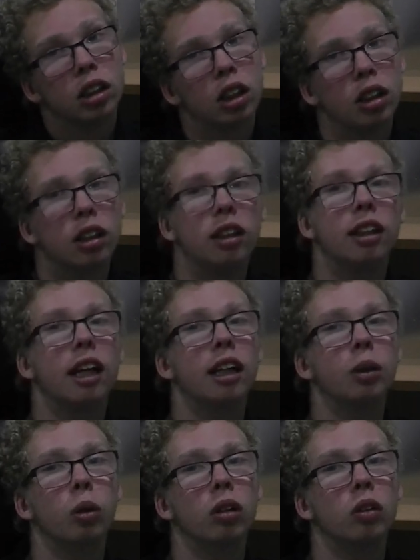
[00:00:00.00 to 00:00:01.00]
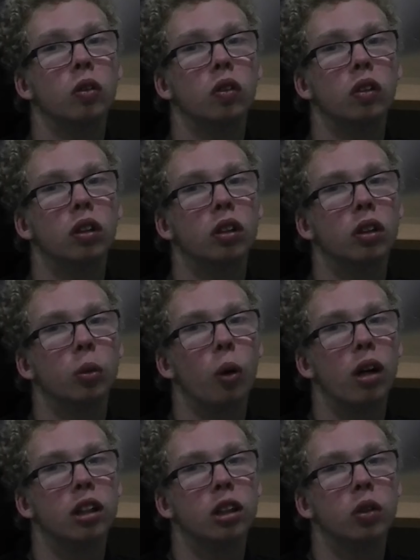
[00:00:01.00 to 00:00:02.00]
Just in case the
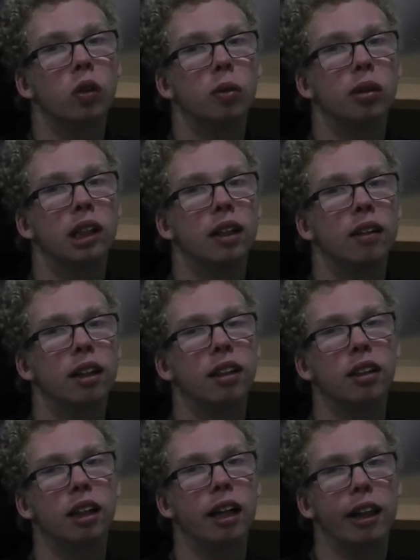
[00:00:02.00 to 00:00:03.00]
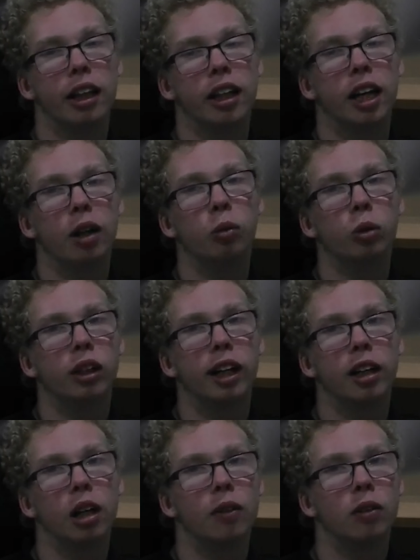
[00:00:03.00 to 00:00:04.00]
wireless drops out and internet will
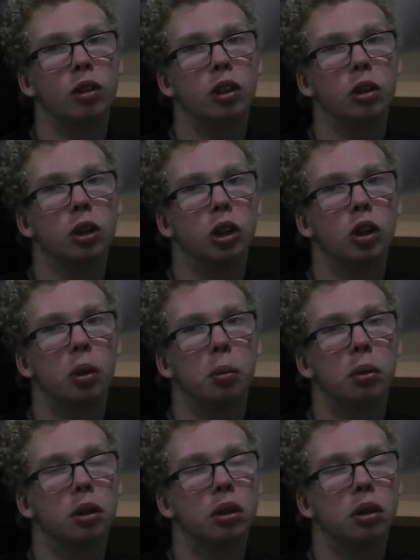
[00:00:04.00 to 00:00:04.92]
take over and do the job.